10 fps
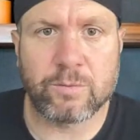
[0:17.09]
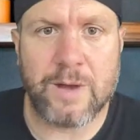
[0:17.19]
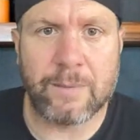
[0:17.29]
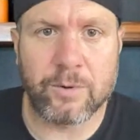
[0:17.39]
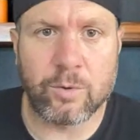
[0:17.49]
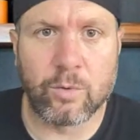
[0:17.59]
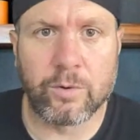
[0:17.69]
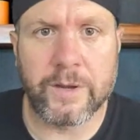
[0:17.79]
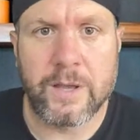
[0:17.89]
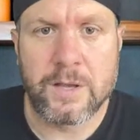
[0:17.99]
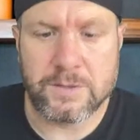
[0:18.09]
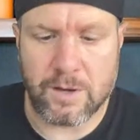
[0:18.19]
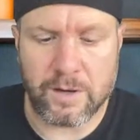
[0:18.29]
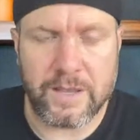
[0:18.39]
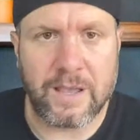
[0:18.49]
Robert Horry
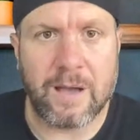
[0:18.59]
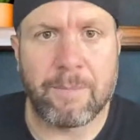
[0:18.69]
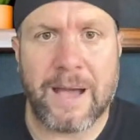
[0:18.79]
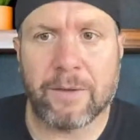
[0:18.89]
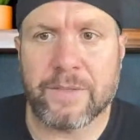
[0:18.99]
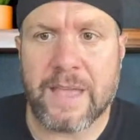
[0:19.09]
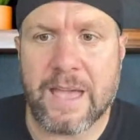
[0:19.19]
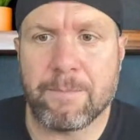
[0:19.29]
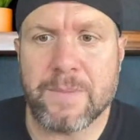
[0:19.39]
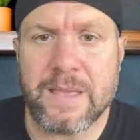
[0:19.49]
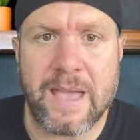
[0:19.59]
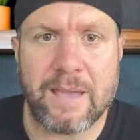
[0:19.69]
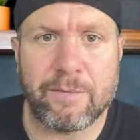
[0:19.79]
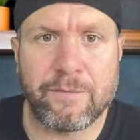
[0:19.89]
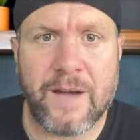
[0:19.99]
talking about the
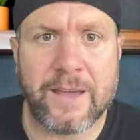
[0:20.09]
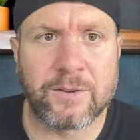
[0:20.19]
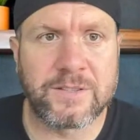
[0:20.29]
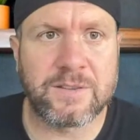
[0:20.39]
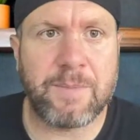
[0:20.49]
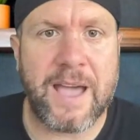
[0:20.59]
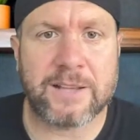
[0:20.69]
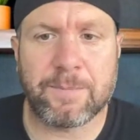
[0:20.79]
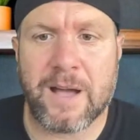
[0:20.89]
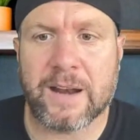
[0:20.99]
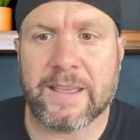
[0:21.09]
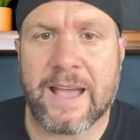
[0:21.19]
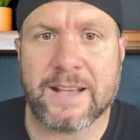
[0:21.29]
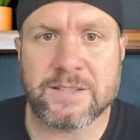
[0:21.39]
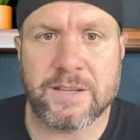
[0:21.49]
NBA Finals. It's a packed
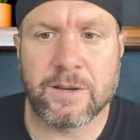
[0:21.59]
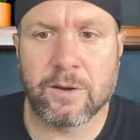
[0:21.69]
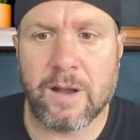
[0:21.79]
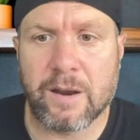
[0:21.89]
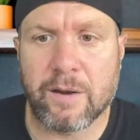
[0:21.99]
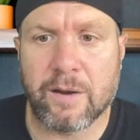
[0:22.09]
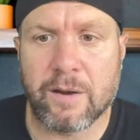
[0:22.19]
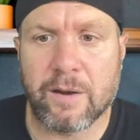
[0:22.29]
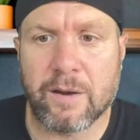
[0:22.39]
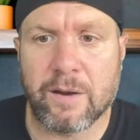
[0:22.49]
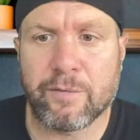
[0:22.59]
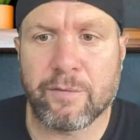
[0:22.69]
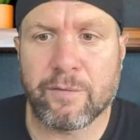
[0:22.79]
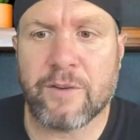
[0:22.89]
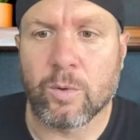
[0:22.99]
podcast here on a
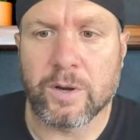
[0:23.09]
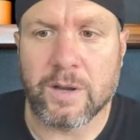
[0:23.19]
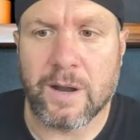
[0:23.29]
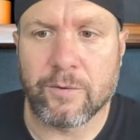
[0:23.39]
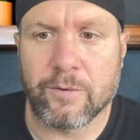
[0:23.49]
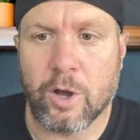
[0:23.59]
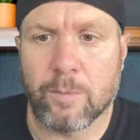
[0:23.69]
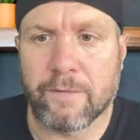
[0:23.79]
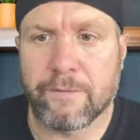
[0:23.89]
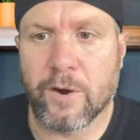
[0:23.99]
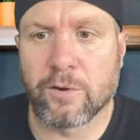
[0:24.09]
Friday. We're going to cover it all.